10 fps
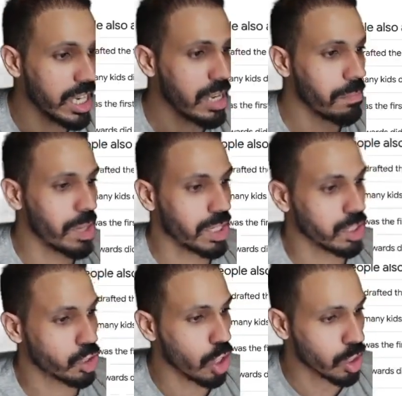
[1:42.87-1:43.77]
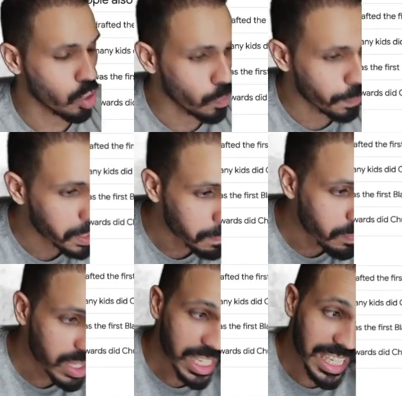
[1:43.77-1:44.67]
But Chuck Cooper,
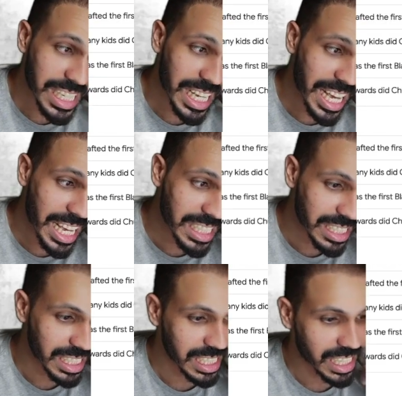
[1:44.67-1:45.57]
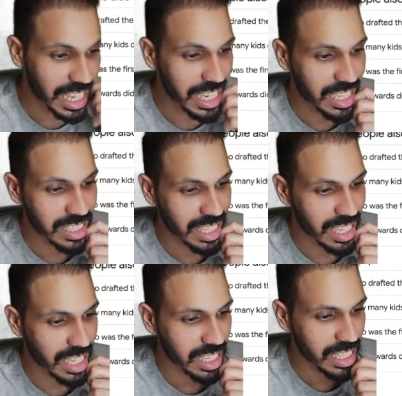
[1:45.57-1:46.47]
he is, he is,
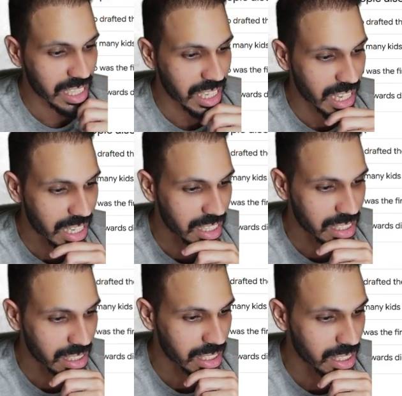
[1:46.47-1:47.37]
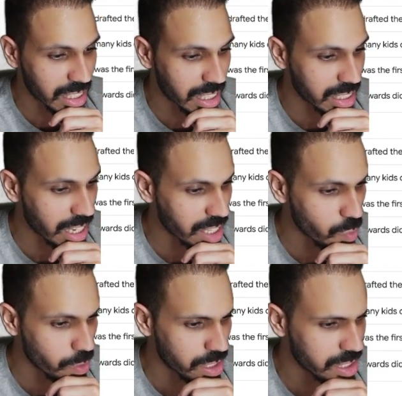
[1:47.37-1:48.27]
he is, let's see his height.
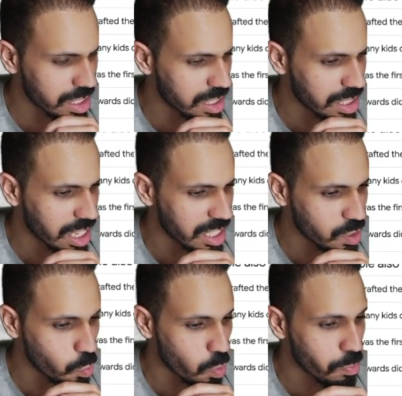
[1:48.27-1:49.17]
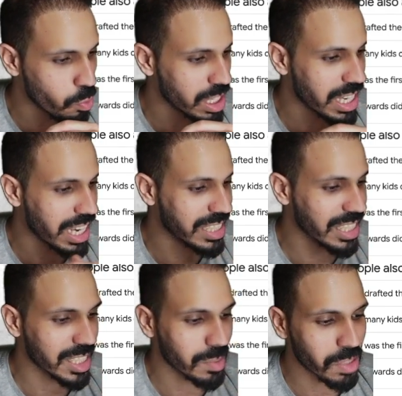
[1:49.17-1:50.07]
Where does it say? He's
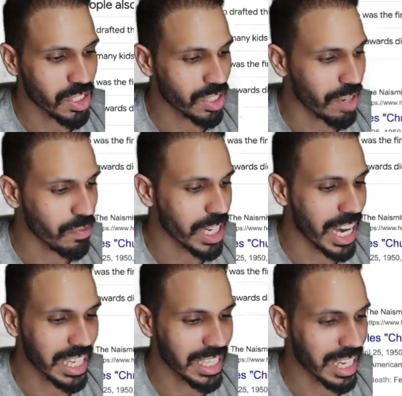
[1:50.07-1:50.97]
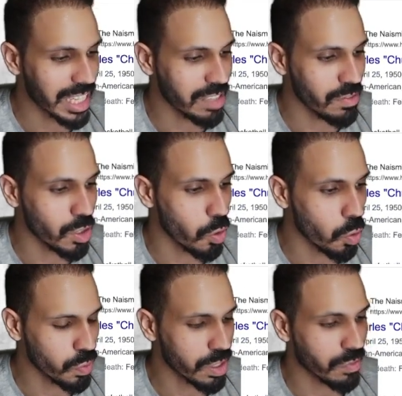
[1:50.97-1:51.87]
1.96 meters. I forgot that I live in a
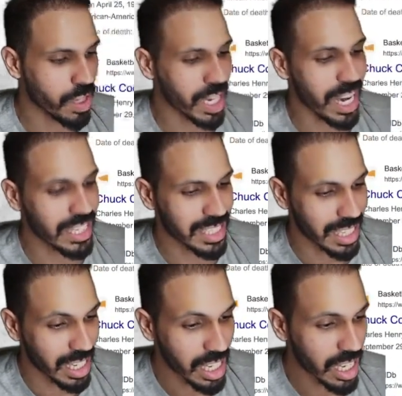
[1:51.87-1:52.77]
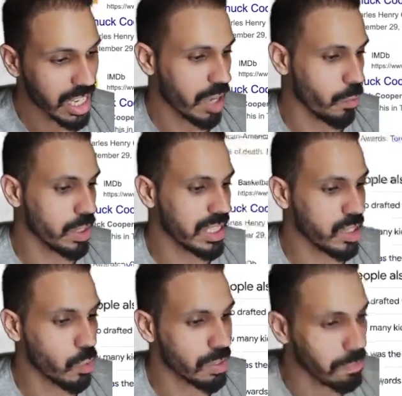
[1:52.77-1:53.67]
whole different continent and we deal
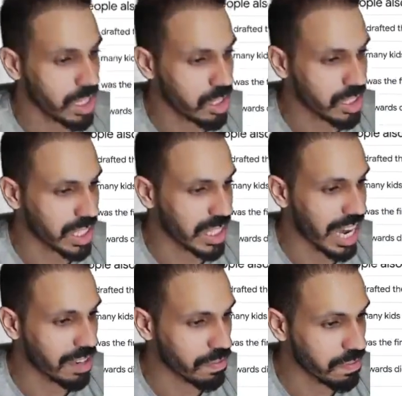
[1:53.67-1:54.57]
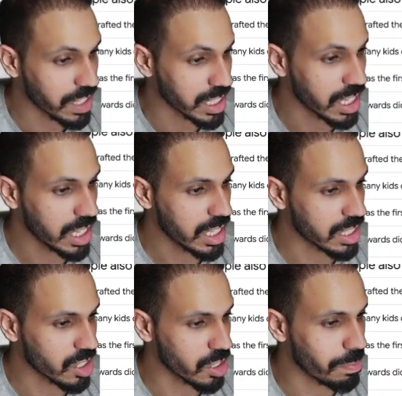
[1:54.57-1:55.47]
with meters and not feet. Is
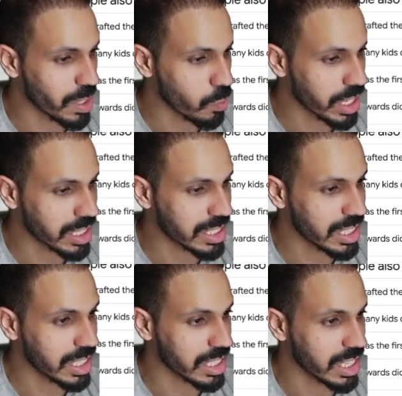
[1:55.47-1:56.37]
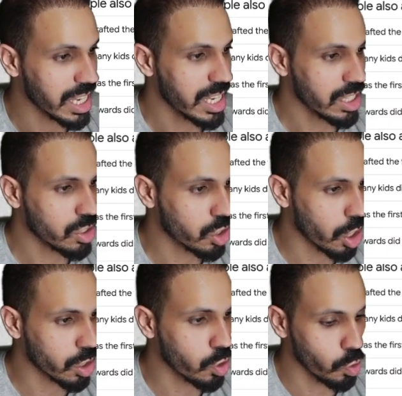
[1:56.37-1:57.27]
there a better way to see this?
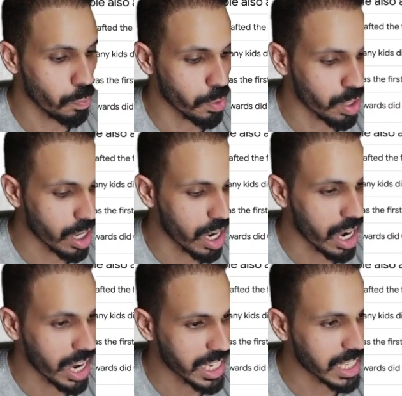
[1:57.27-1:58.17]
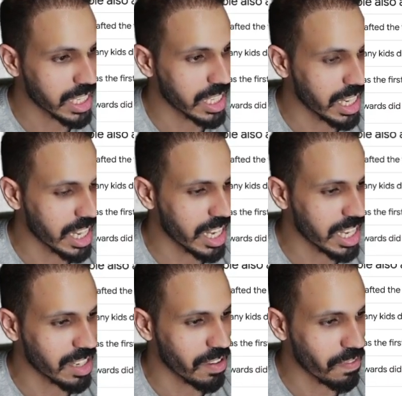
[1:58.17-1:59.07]
Chuck Cooper height
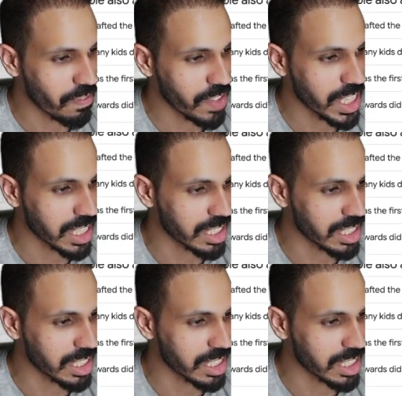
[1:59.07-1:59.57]
in feet.